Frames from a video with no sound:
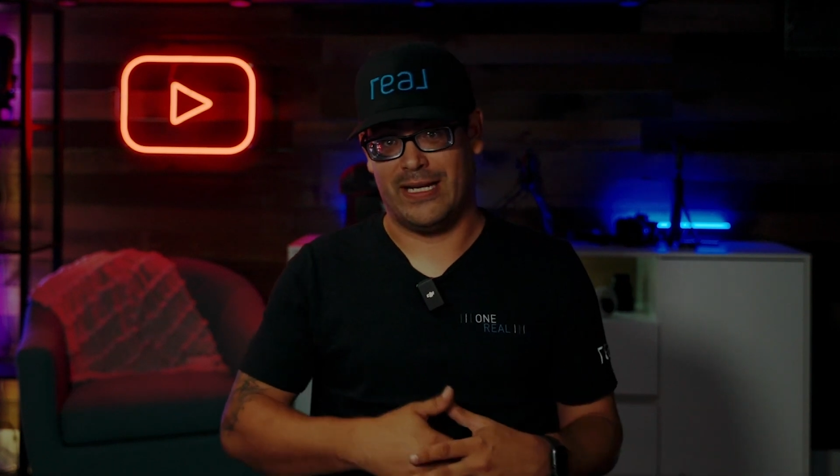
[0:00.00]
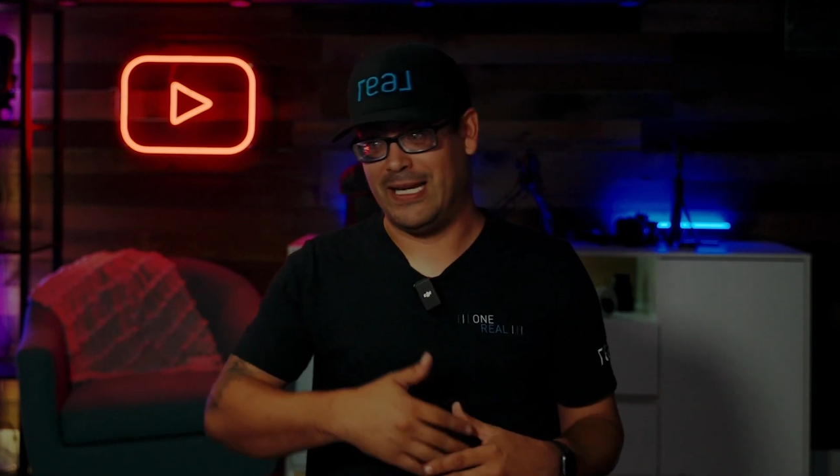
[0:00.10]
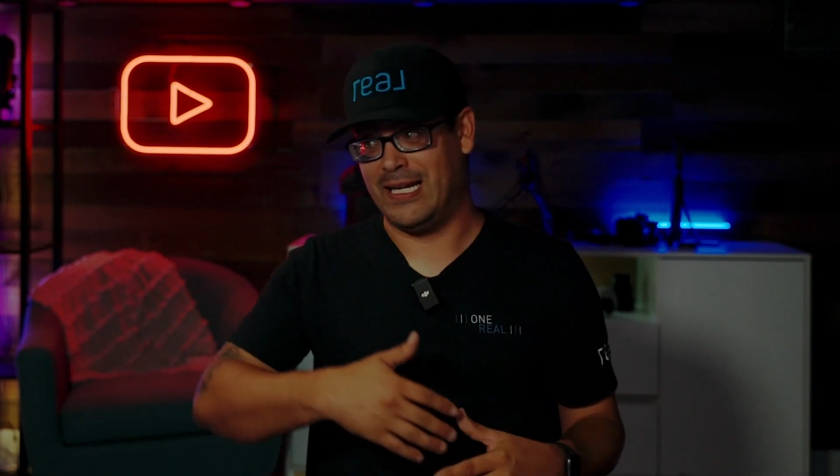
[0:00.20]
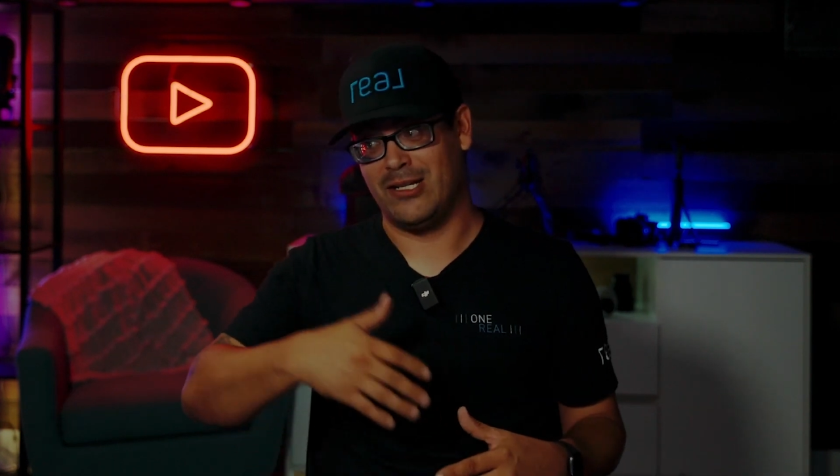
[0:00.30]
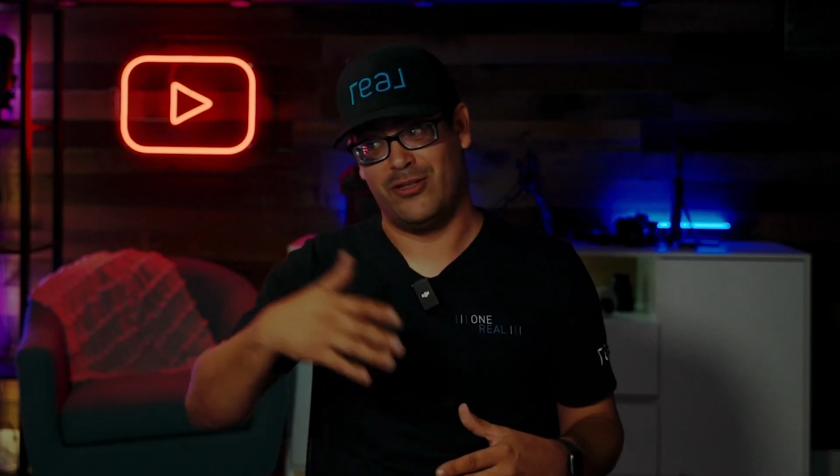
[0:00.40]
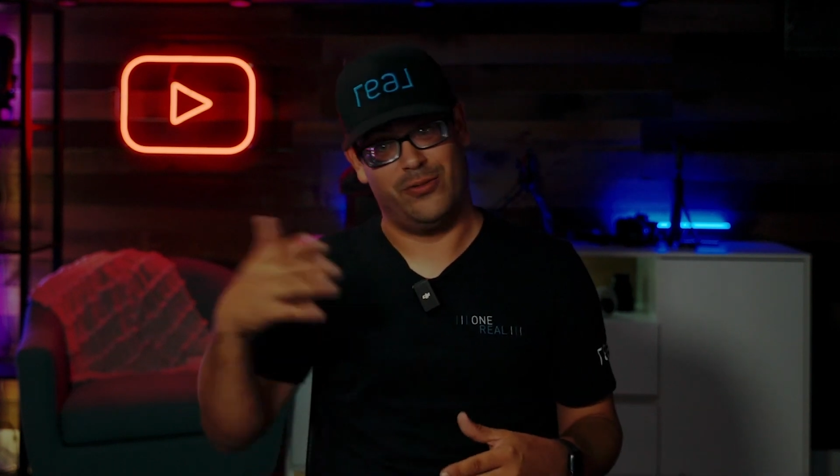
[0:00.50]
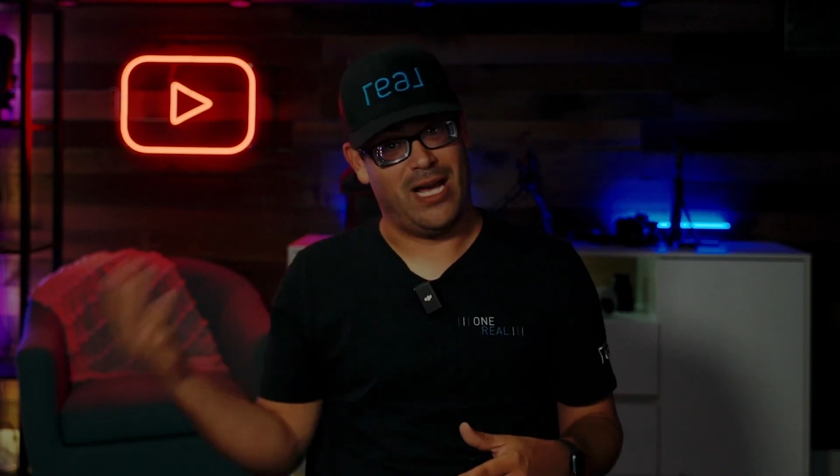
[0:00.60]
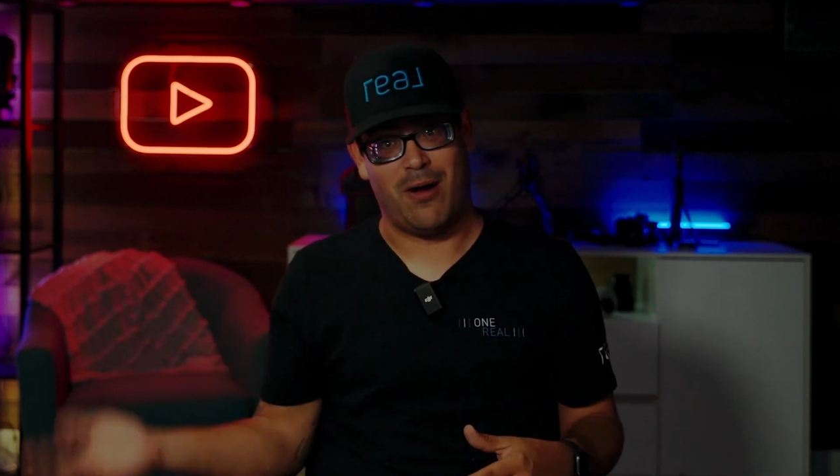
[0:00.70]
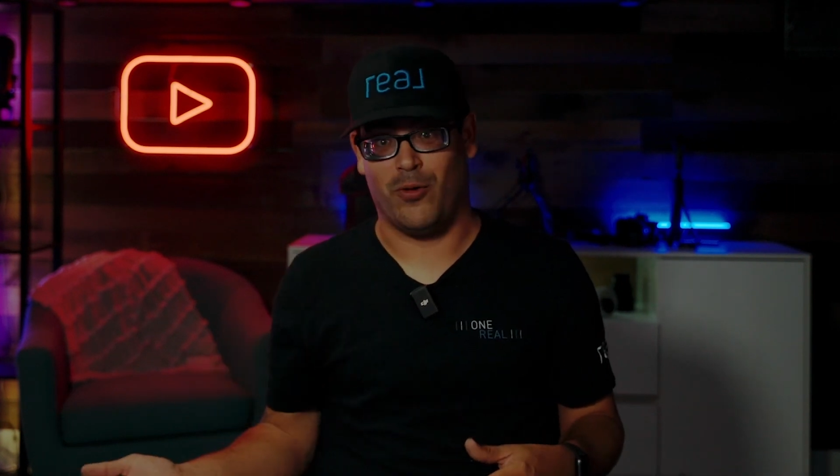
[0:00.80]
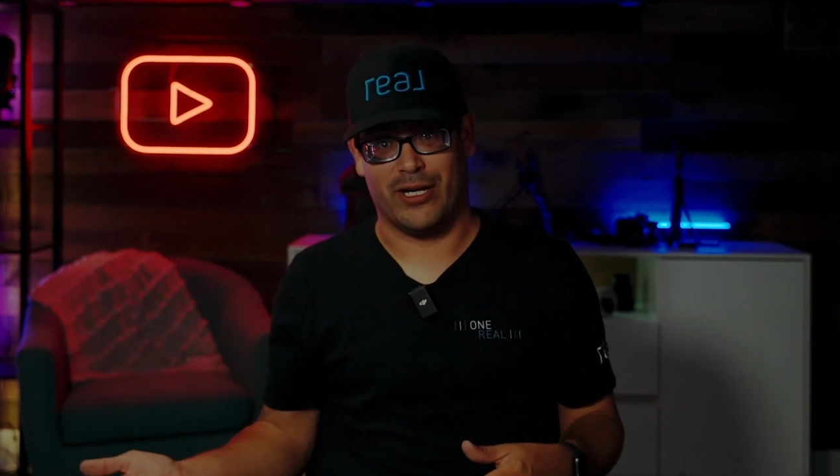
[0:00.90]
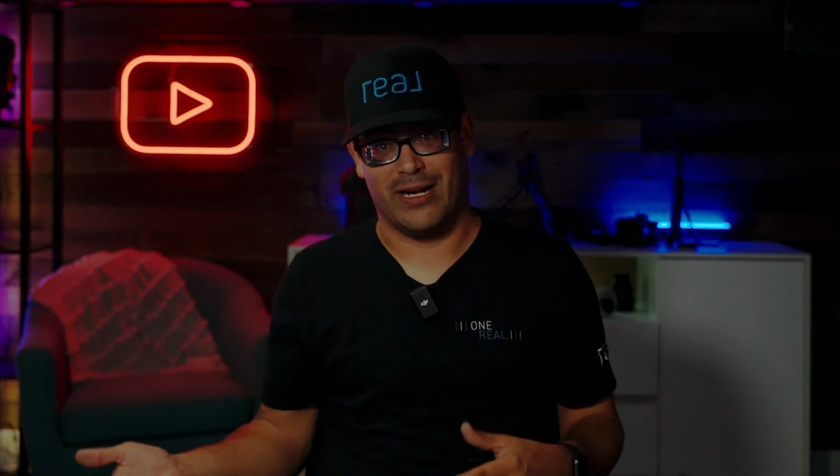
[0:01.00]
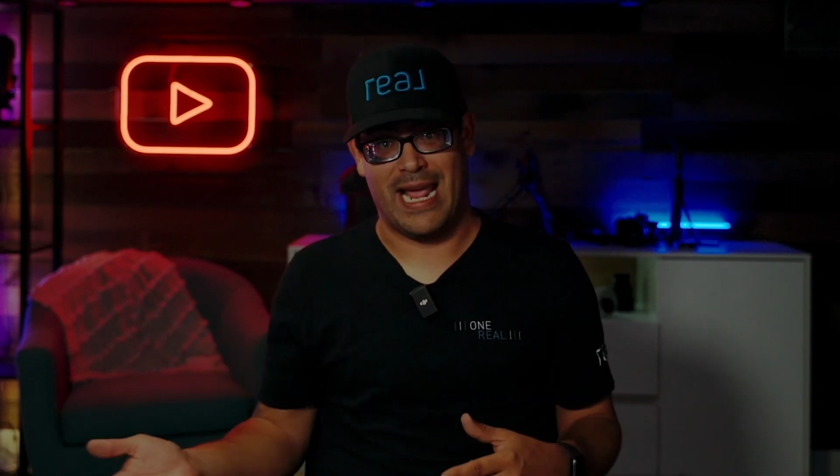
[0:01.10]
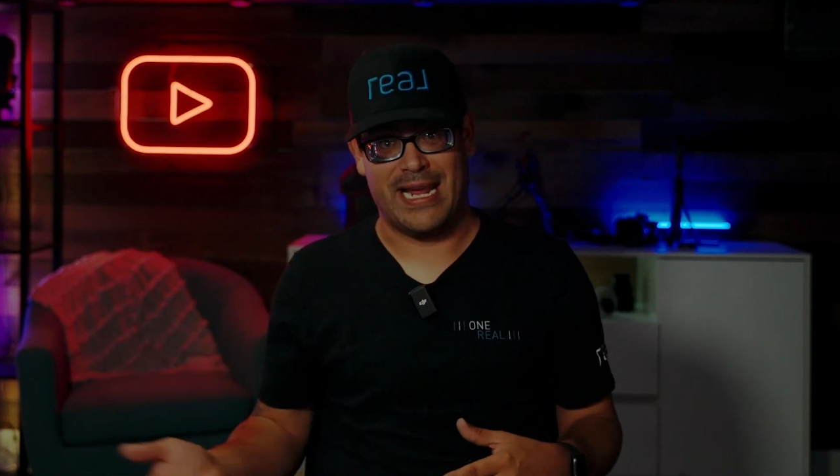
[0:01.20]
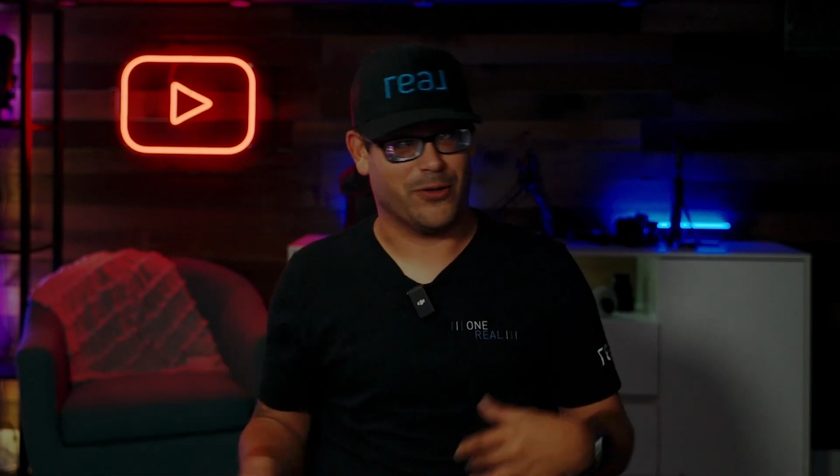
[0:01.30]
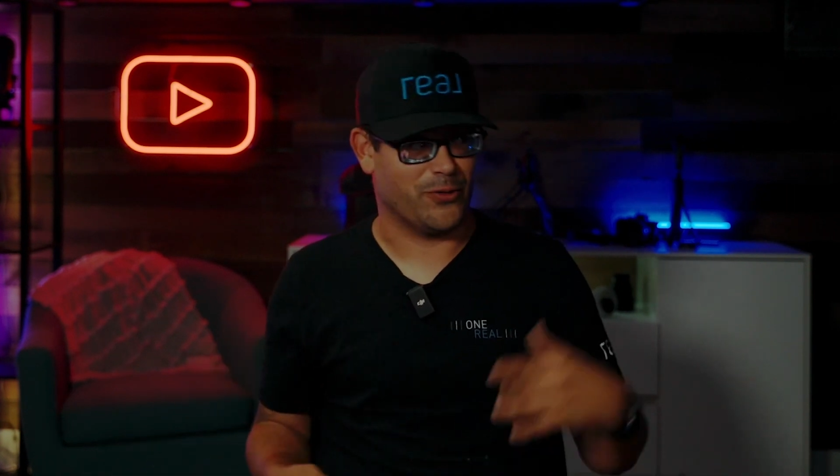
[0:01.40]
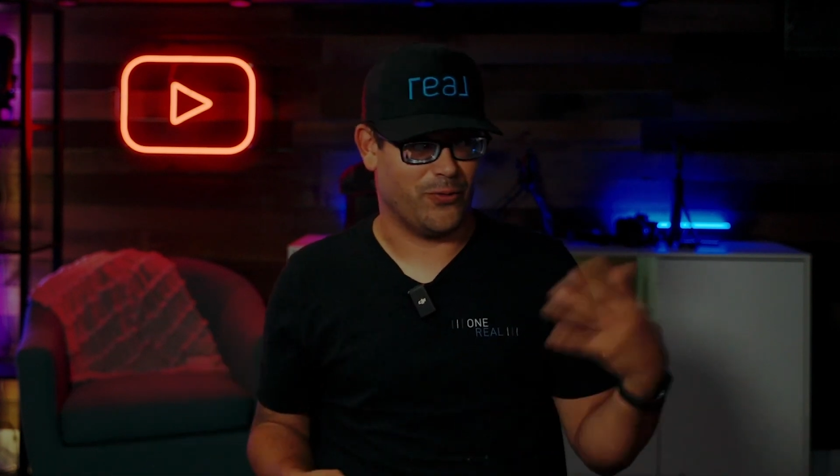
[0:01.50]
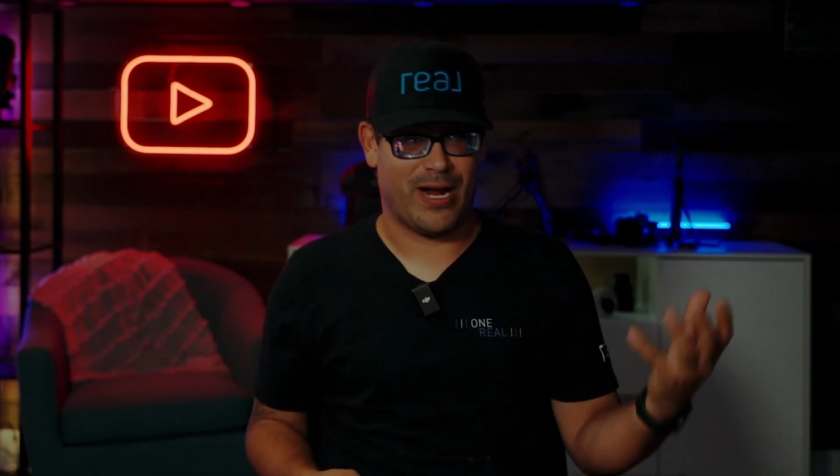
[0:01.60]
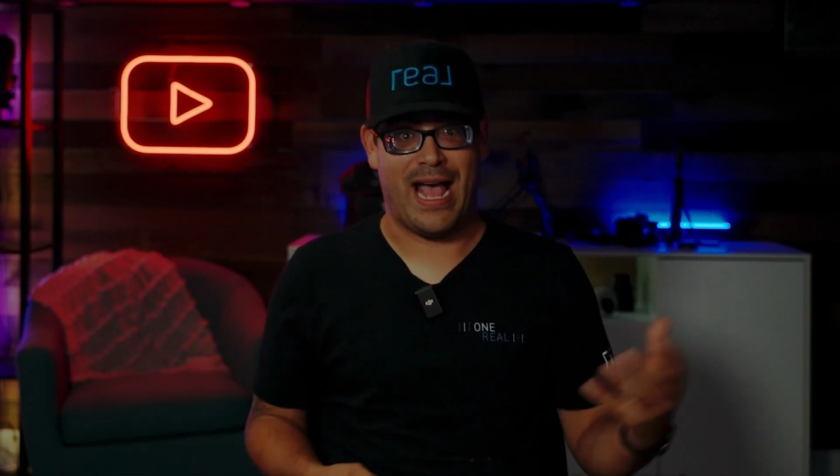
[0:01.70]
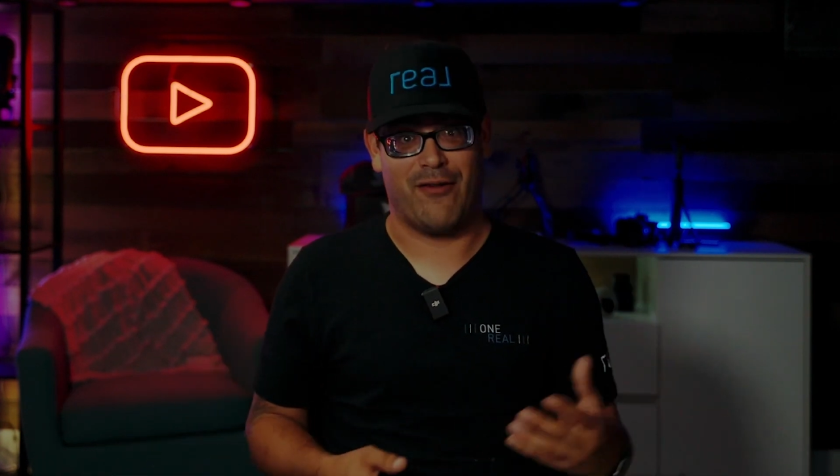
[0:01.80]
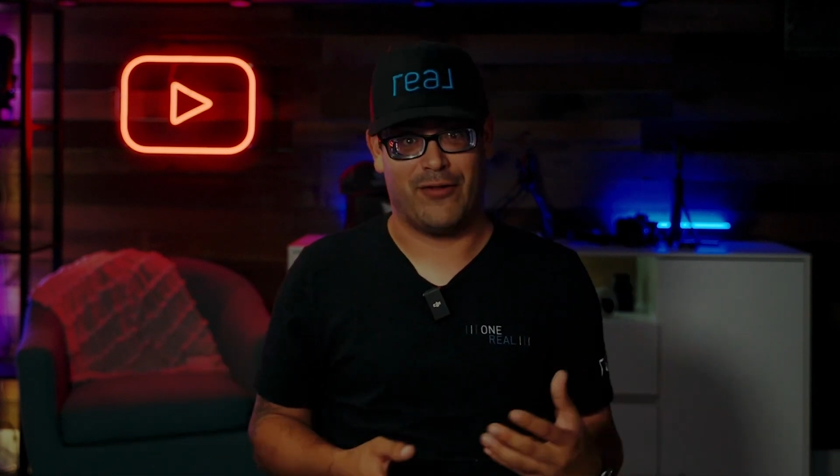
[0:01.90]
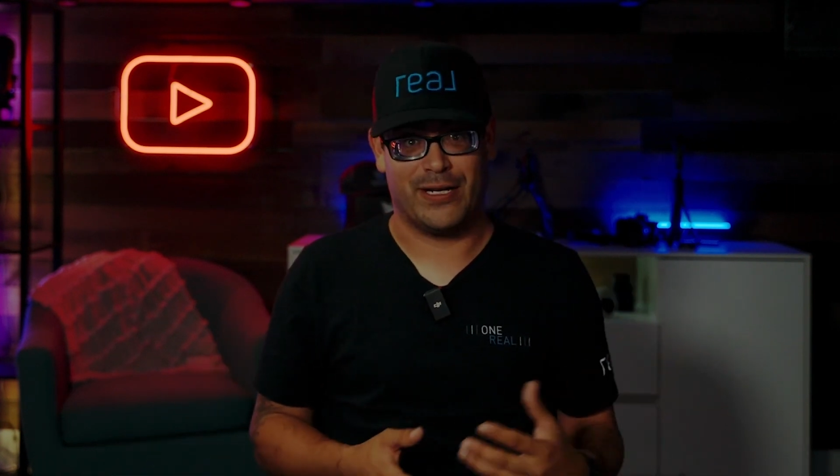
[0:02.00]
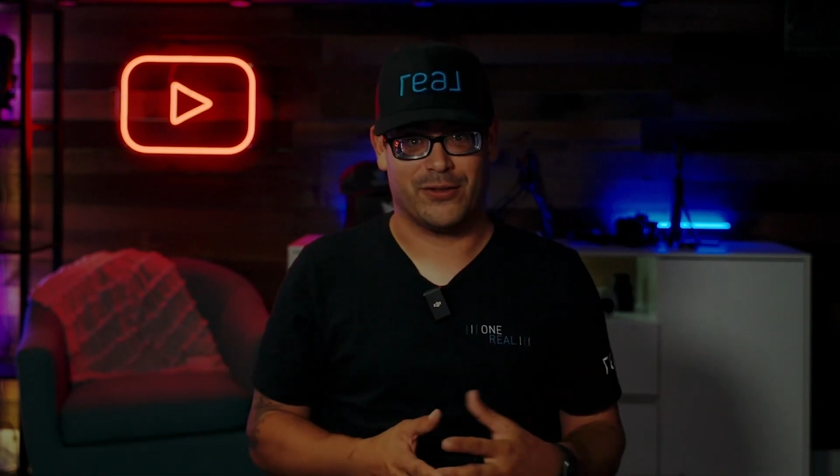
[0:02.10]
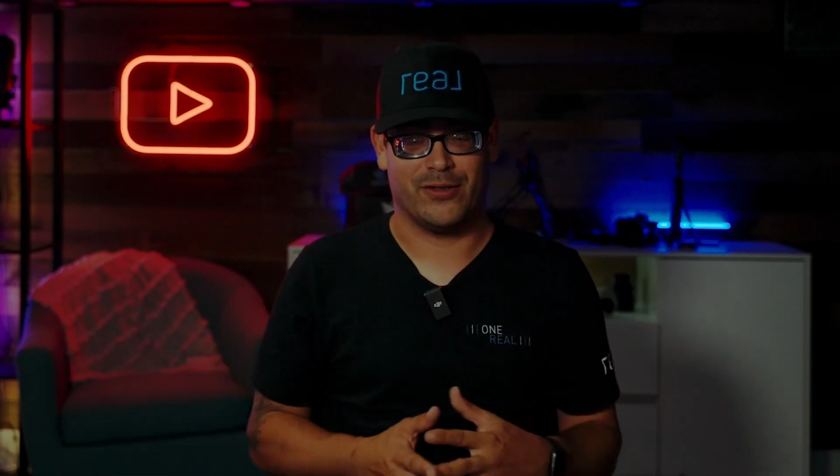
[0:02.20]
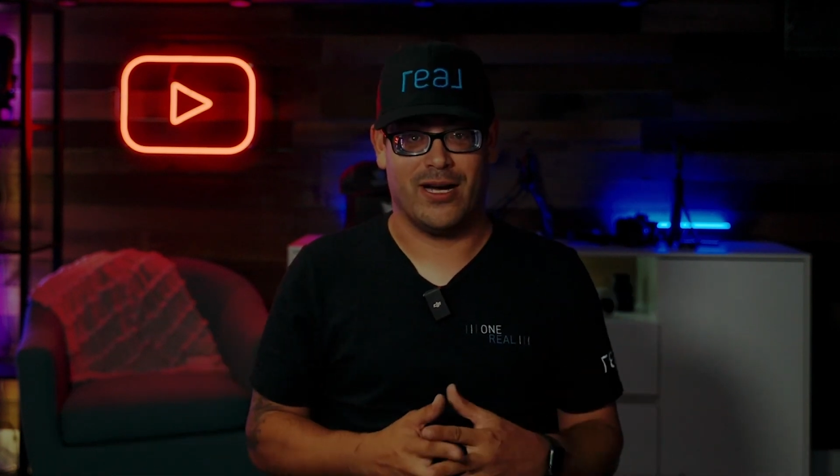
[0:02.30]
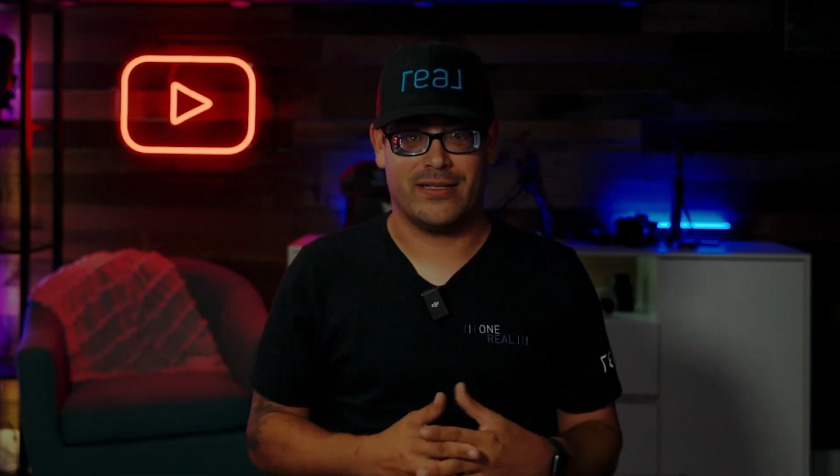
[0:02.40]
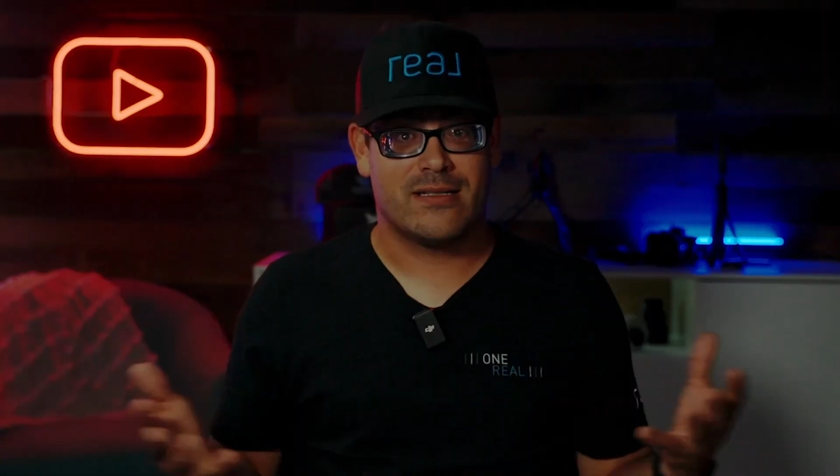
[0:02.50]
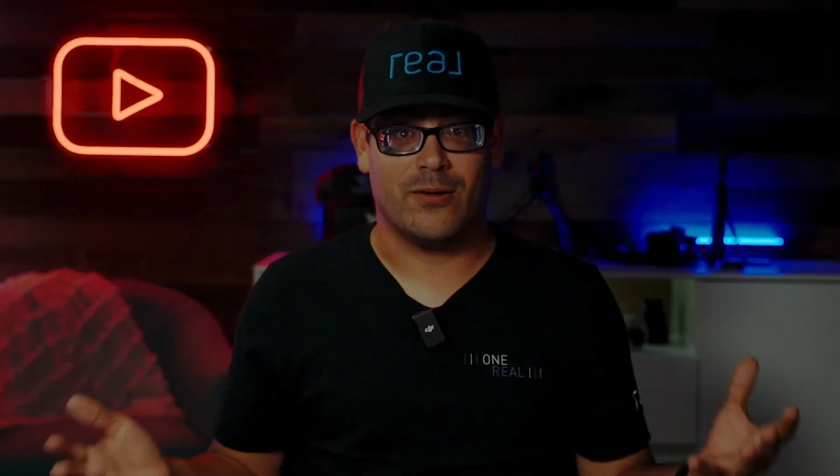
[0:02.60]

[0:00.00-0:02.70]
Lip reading: and do not want an acre or half-acre lot.